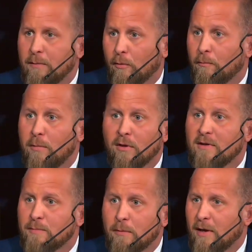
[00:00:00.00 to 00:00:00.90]
people,
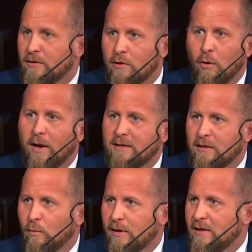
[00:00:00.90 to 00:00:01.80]
millions of people had no
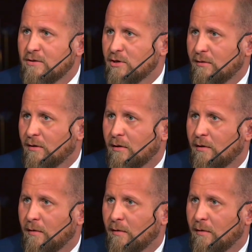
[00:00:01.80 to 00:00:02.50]
idea what he had done